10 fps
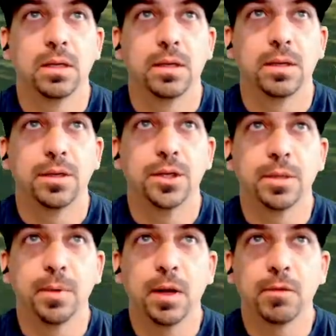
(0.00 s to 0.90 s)
You can
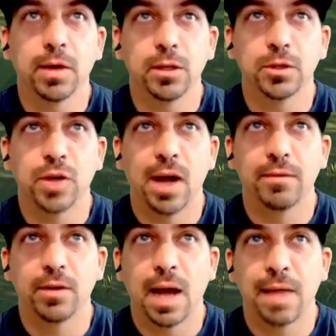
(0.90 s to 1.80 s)
play a regular
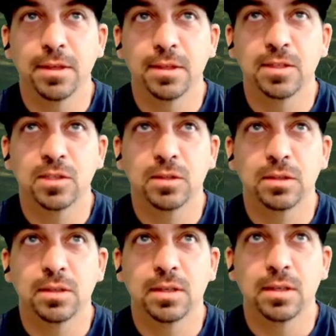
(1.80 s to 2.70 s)
driver, and I think this
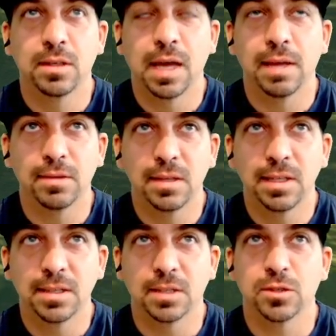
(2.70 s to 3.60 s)
at
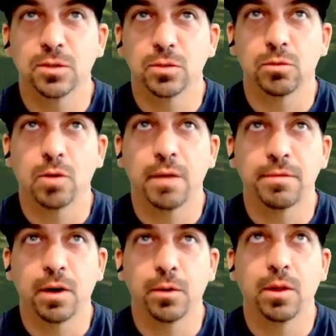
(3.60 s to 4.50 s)
least gets through the rough.
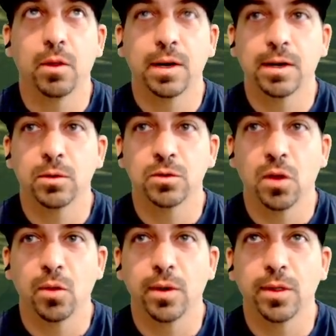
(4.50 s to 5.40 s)
I don't know that it goes all
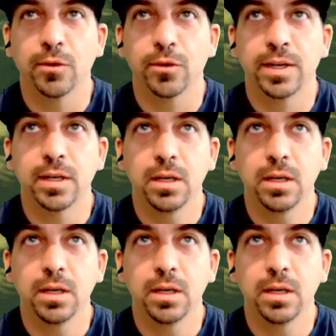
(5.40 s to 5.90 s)
the way to the green.